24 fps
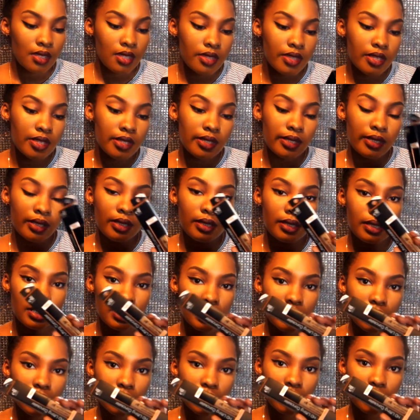This
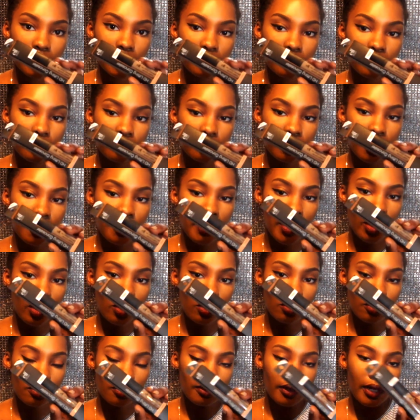concealer from
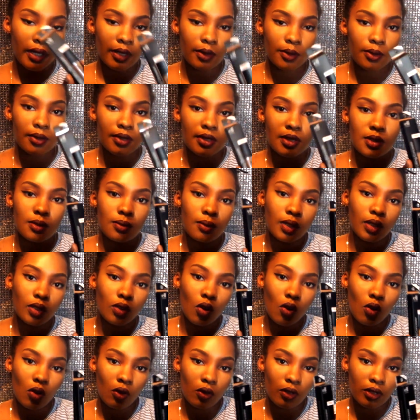Elf, I use this one
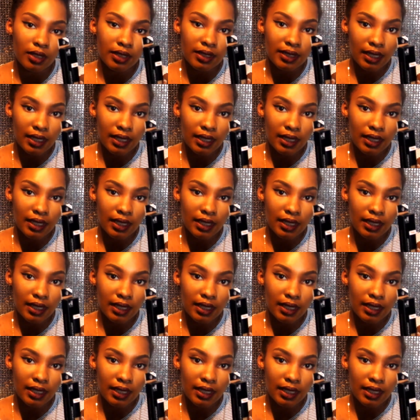all the